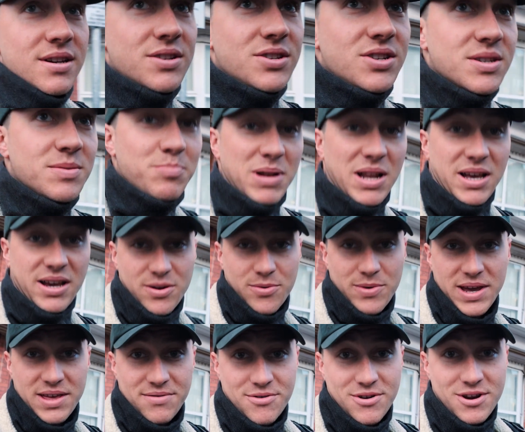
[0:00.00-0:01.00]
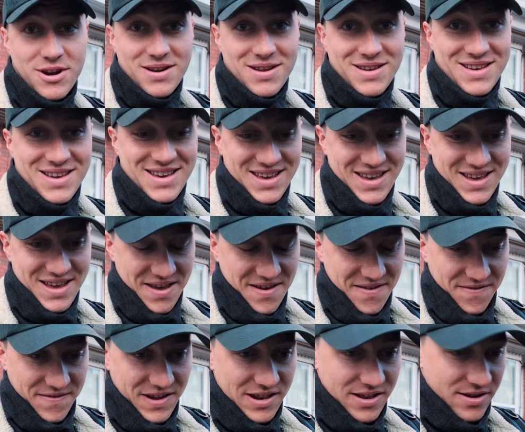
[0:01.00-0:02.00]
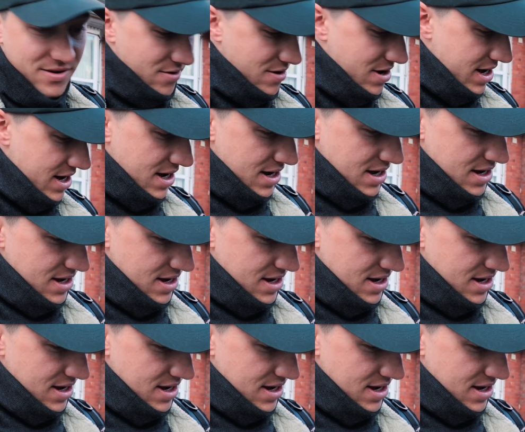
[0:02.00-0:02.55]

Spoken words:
just plugging away through it, feeling alright.